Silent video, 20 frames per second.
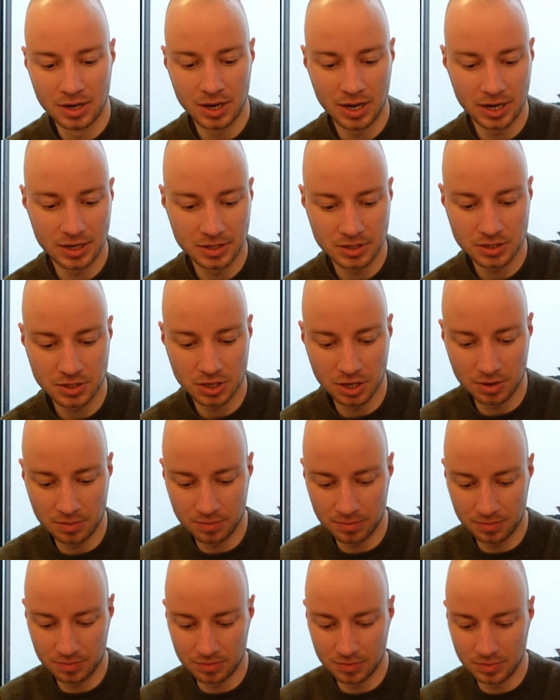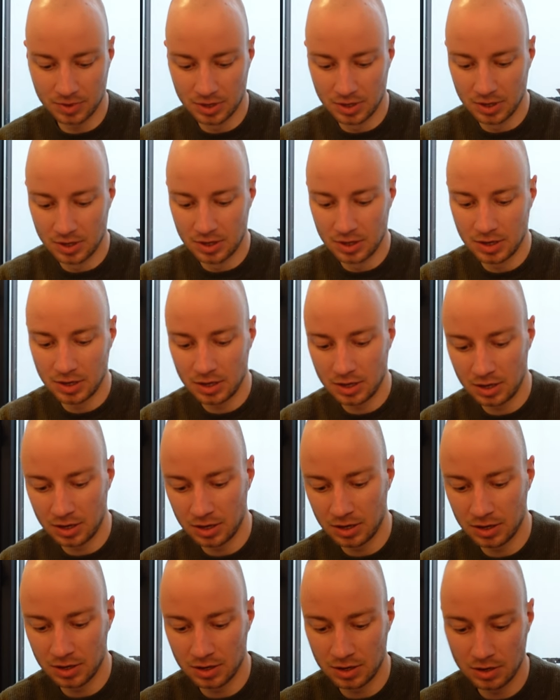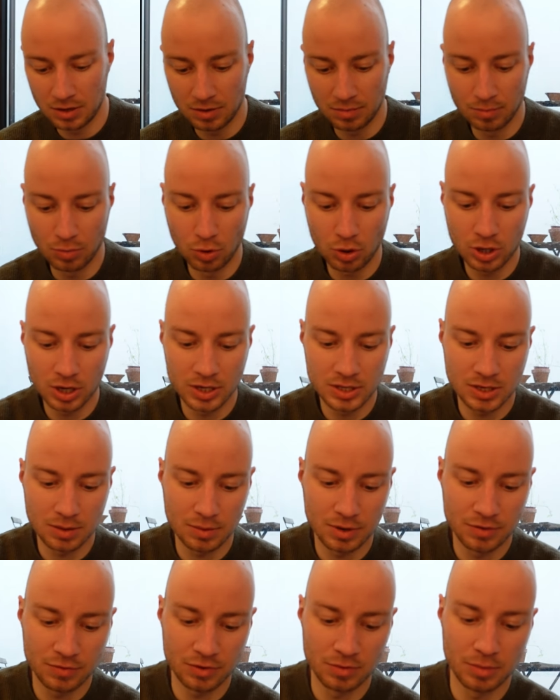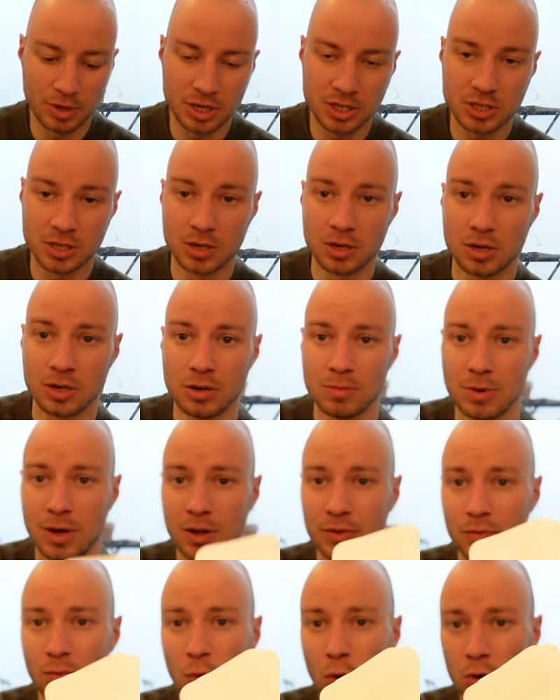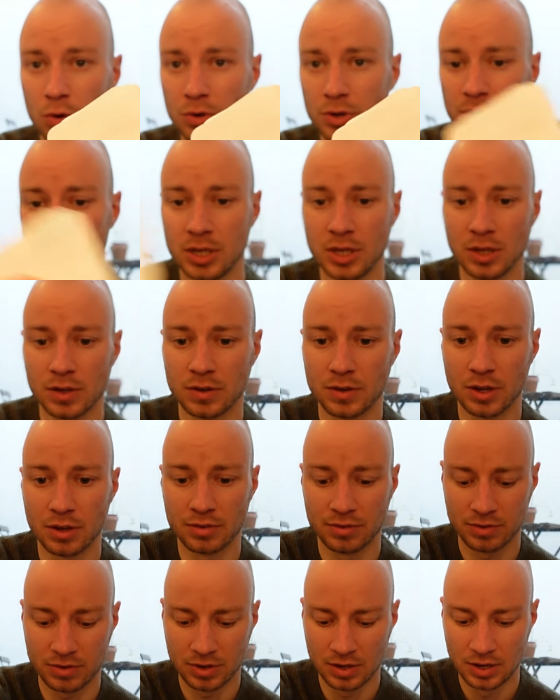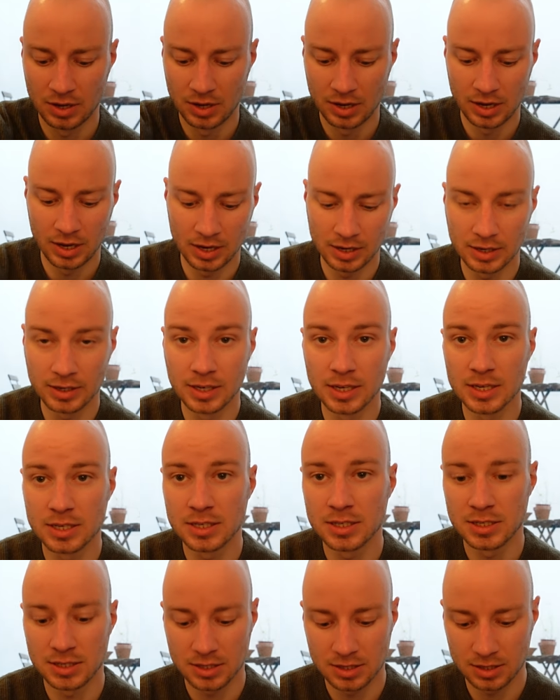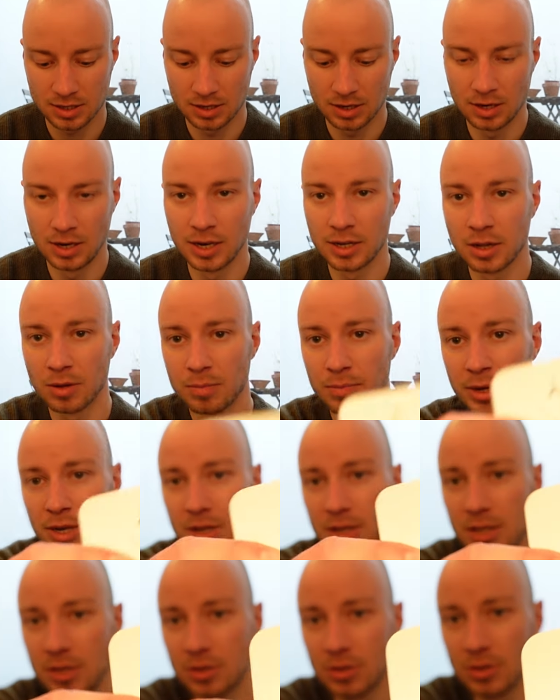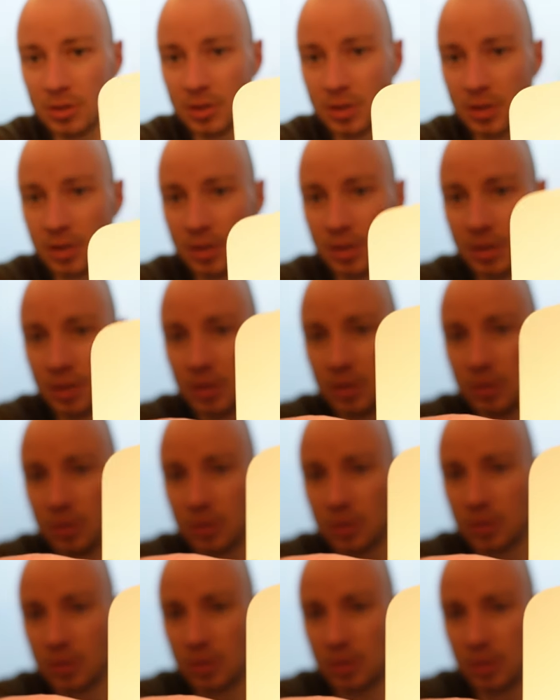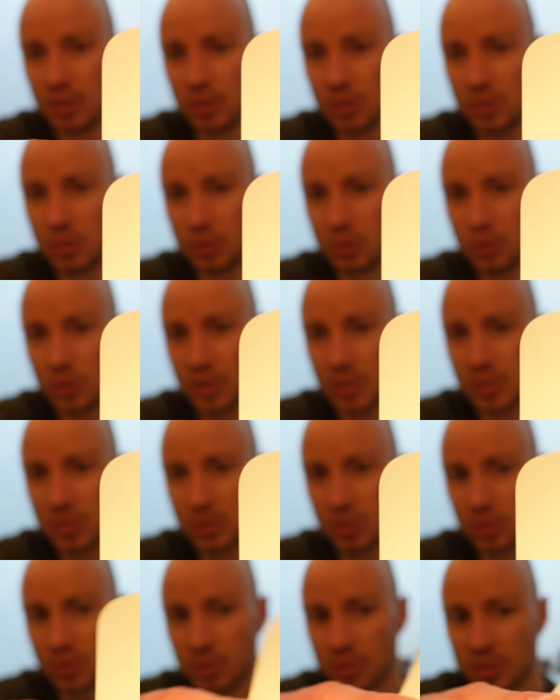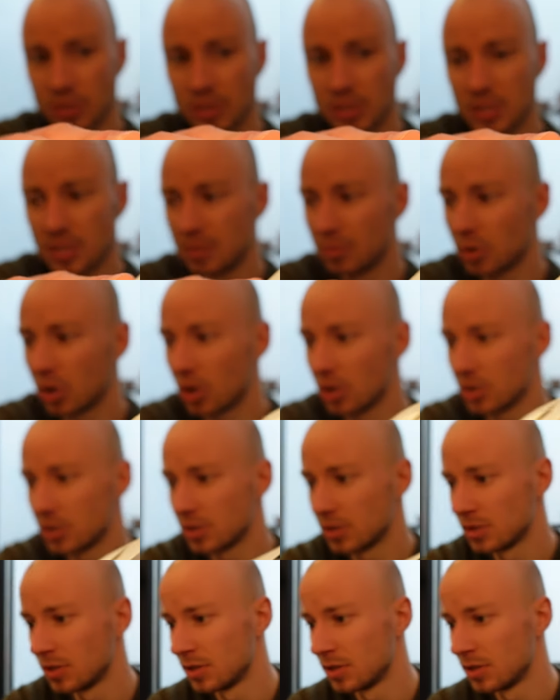And some booklet, some information about warranty and stuff. And this little pin here to insert the SIM card.